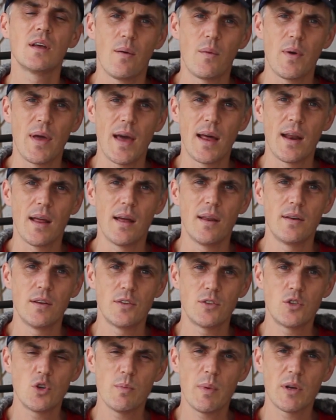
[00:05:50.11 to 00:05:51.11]
We had a
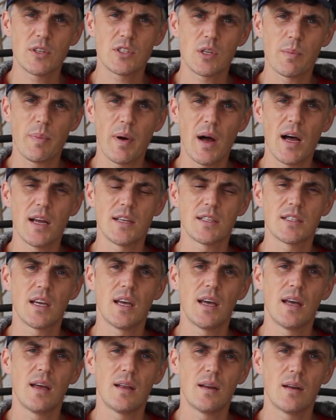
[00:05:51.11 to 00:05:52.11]
2 months
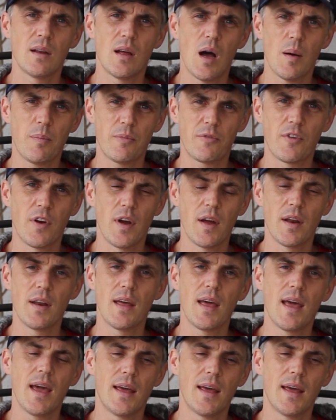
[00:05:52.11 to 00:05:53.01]
deposit up front,